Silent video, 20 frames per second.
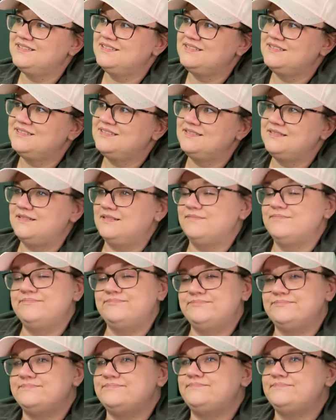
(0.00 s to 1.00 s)

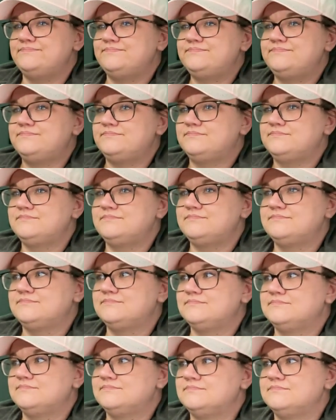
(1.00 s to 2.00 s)

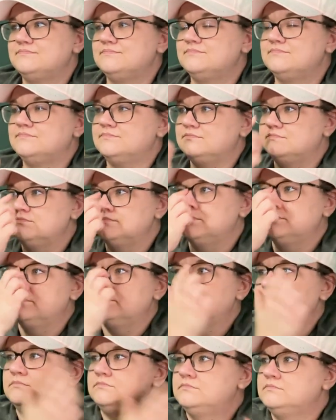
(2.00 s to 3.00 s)

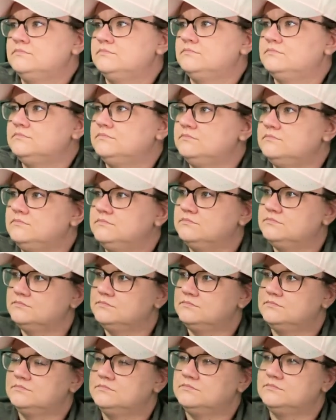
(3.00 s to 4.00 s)

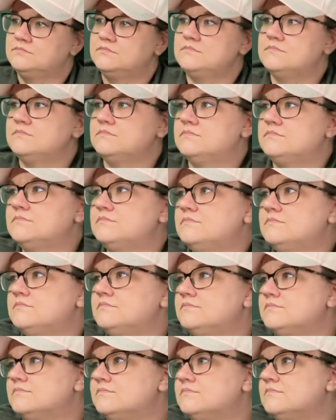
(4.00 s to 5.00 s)

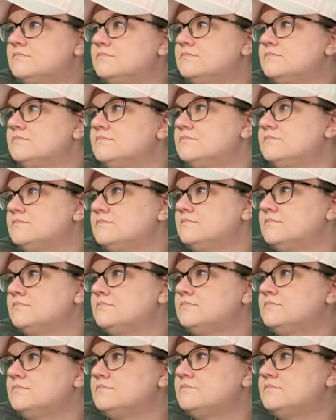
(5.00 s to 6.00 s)

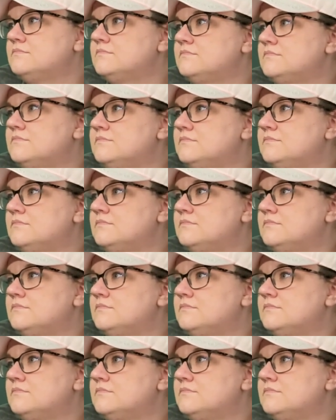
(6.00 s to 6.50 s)
[no speech]